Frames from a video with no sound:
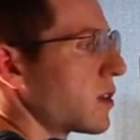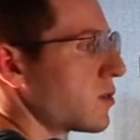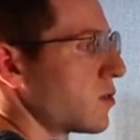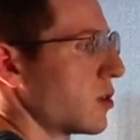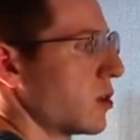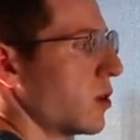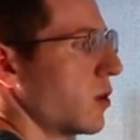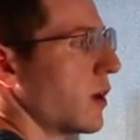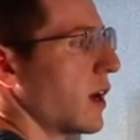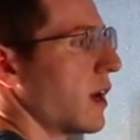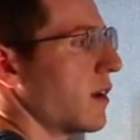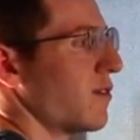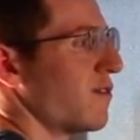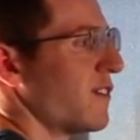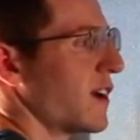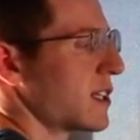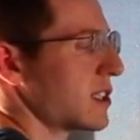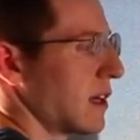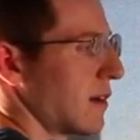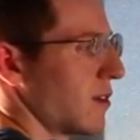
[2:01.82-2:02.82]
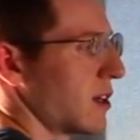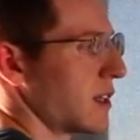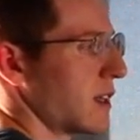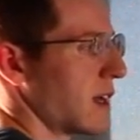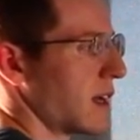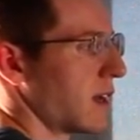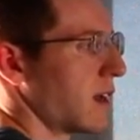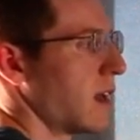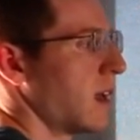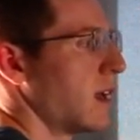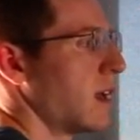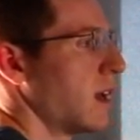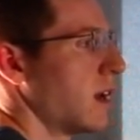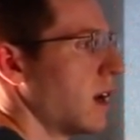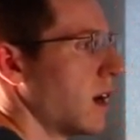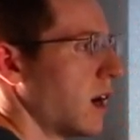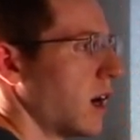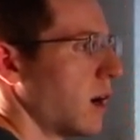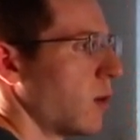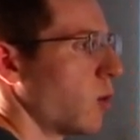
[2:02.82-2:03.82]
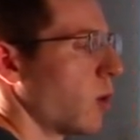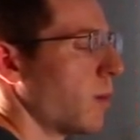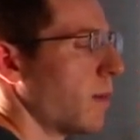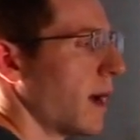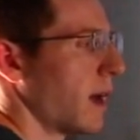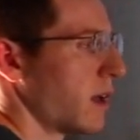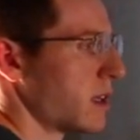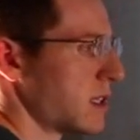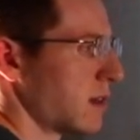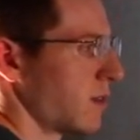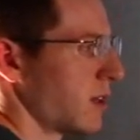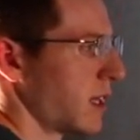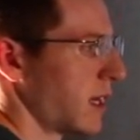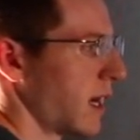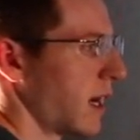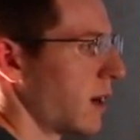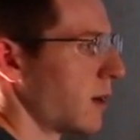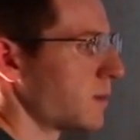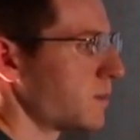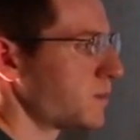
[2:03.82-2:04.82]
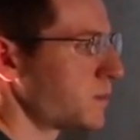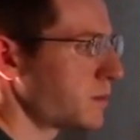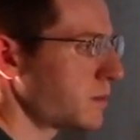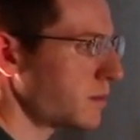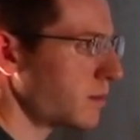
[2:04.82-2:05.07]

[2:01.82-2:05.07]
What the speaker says: through and fix everything, we'll balance everything out.